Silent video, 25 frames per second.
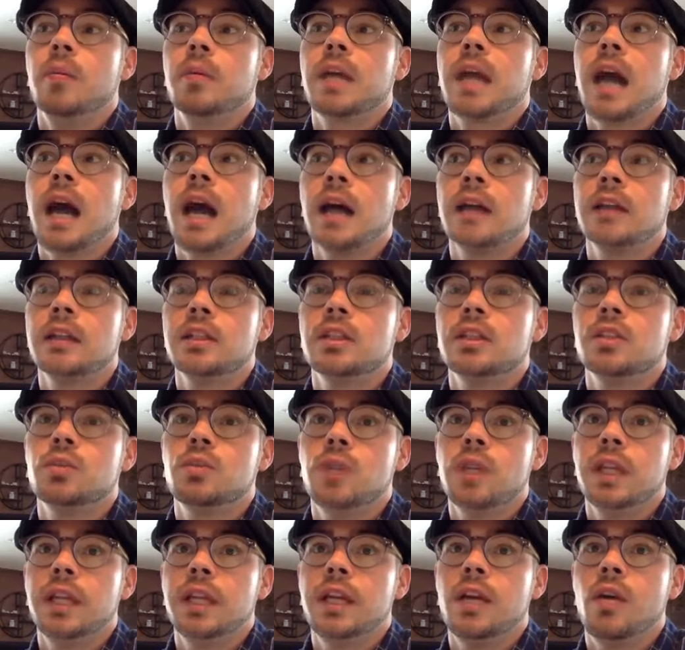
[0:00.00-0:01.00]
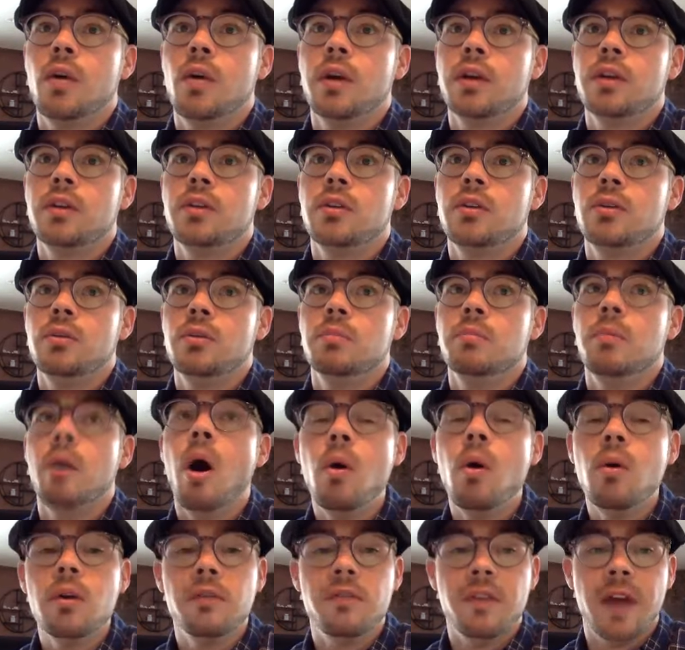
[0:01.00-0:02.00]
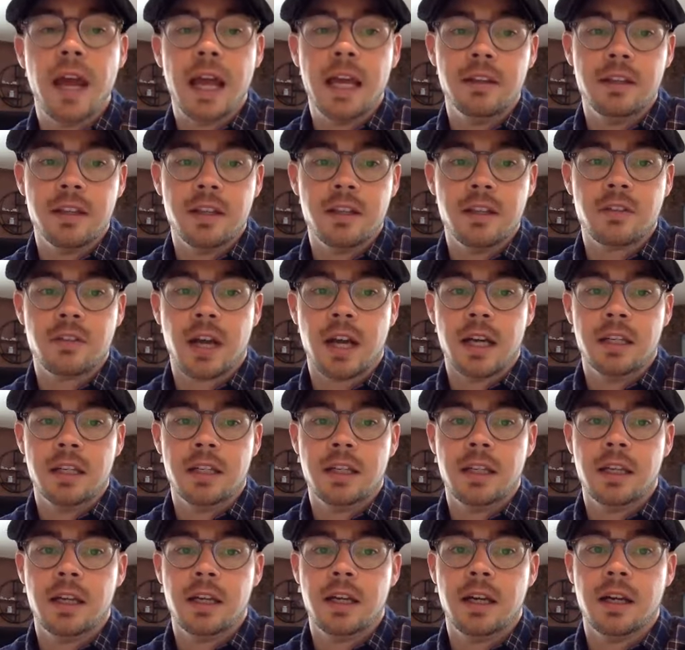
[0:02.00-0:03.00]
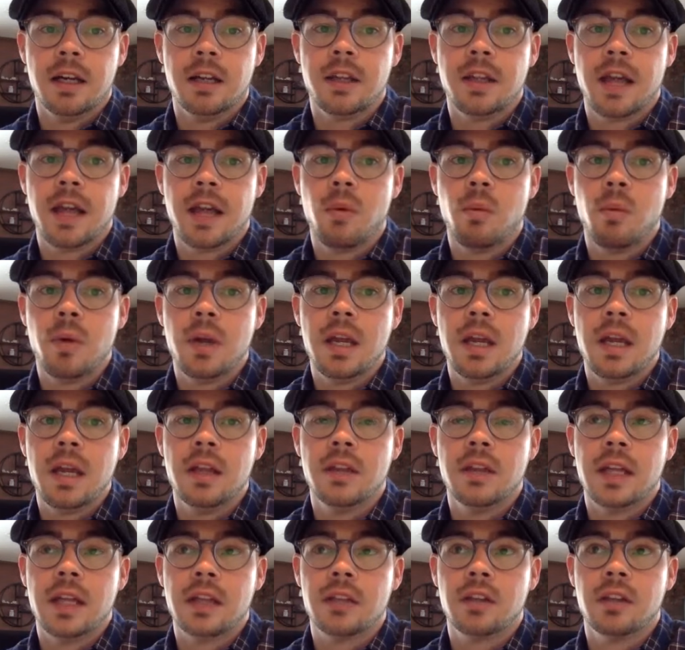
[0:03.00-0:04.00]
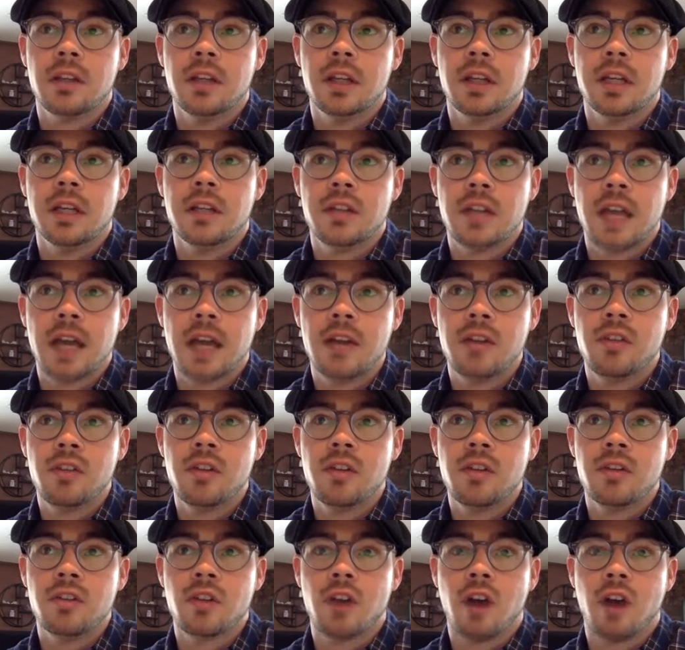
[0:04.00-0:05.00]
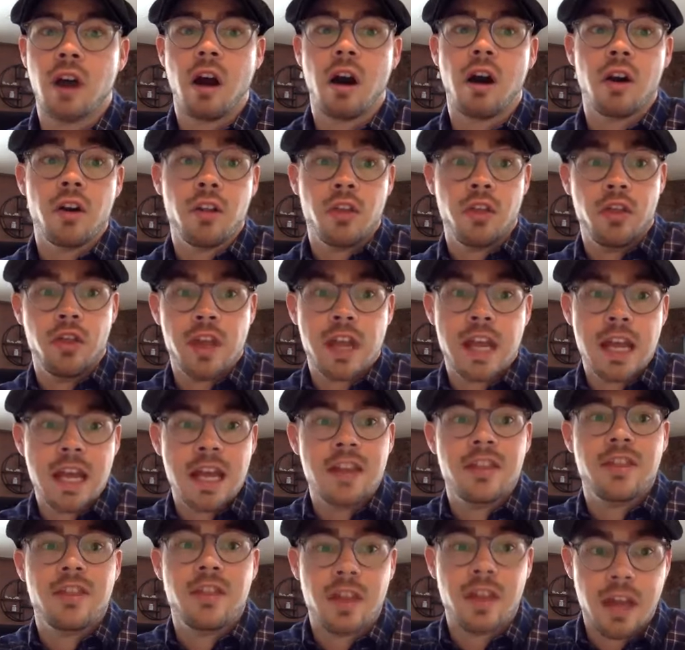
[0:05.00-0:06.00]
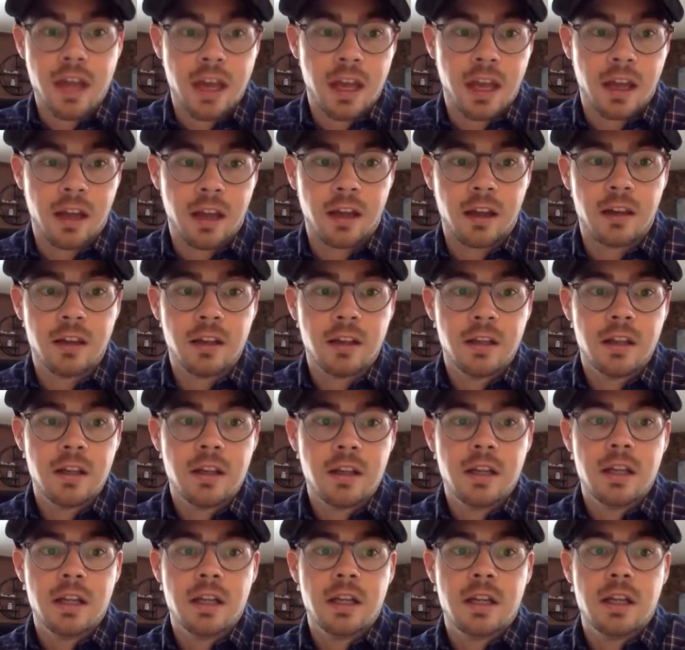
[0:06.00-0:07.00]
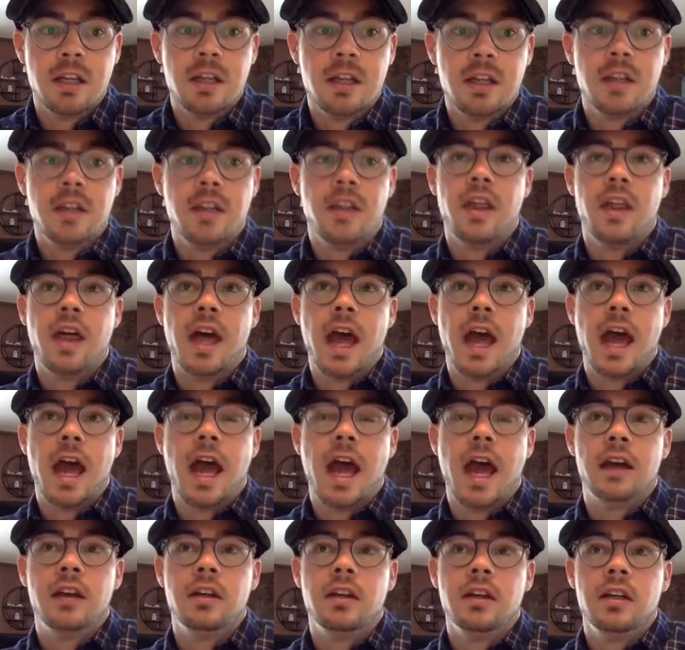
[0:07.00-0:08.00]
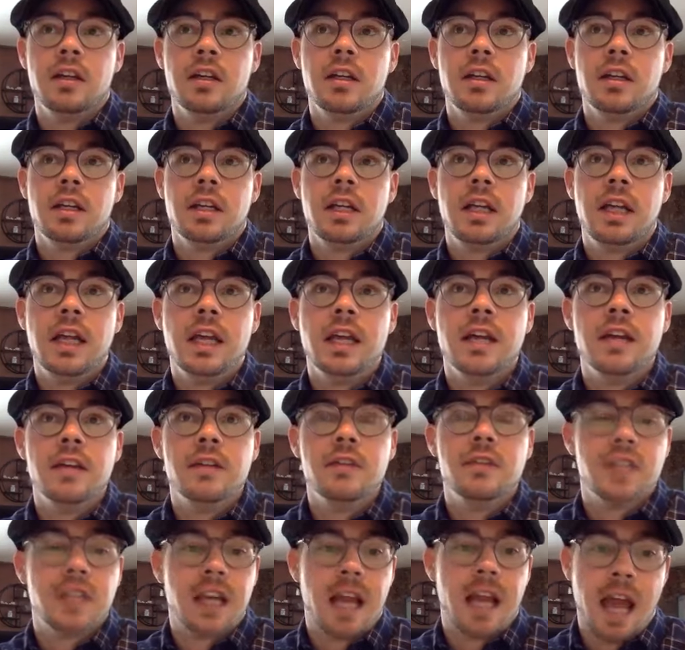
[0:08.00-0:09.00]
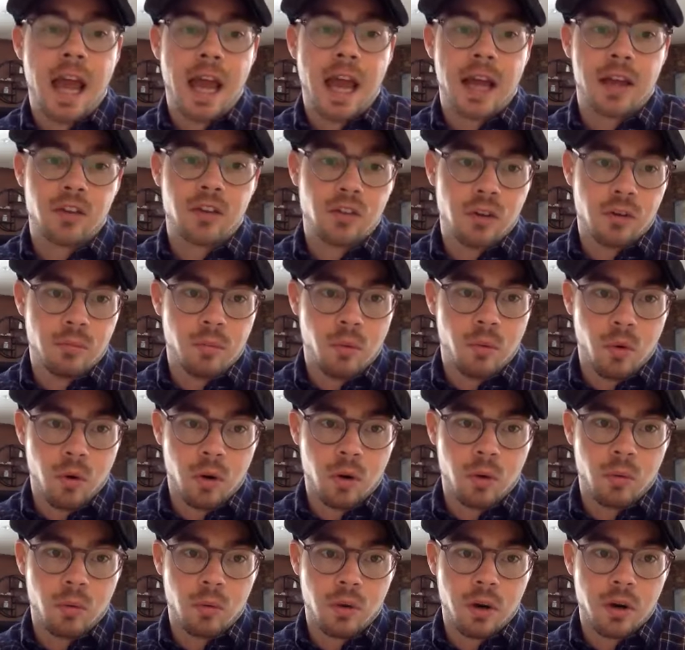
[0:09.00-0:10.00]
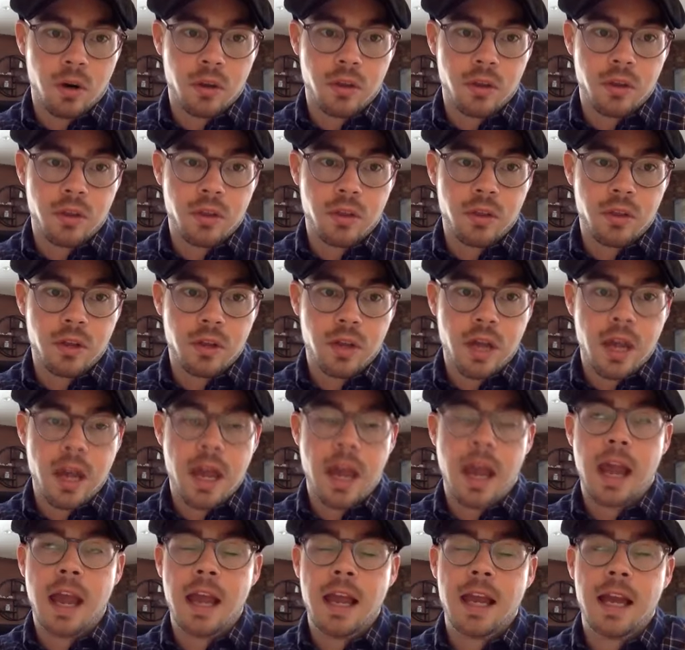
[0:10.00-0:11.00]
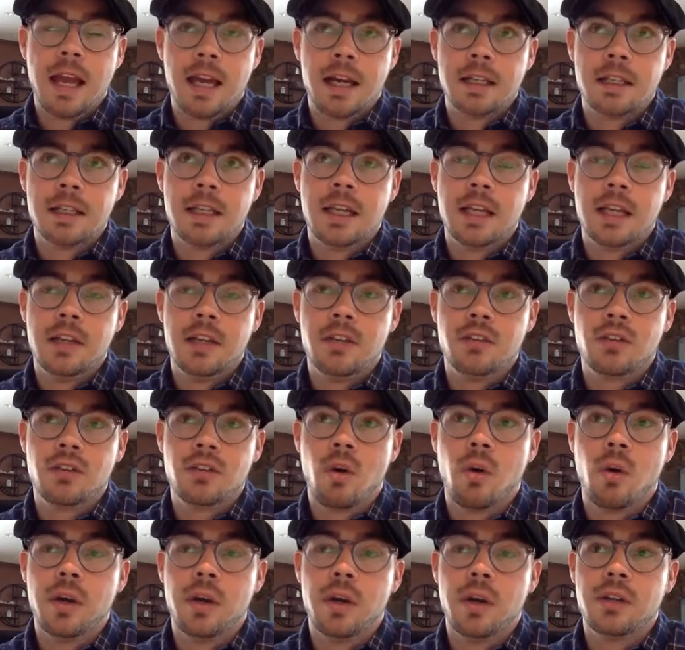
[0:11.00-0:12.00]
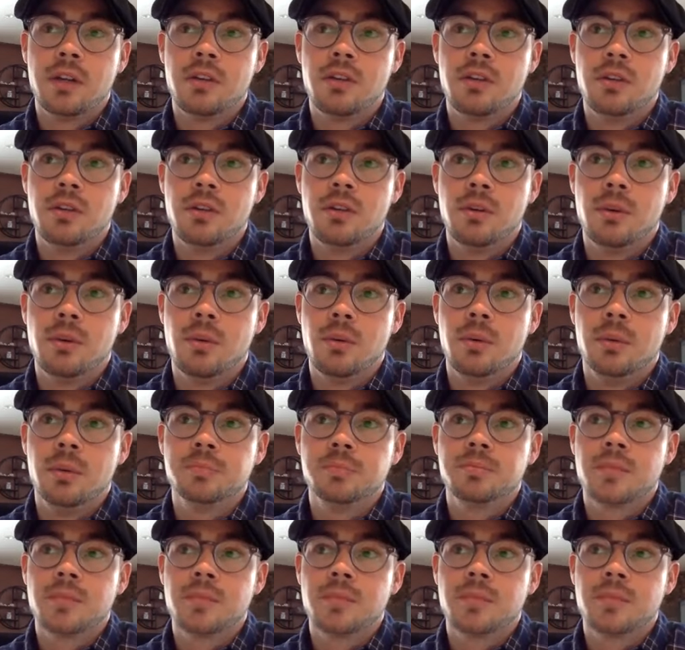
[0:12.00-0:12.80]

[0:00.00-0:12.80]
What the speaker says: Kant is really going to motivate this idea that the intentions are the thing that gives an action moral worth. And he's going to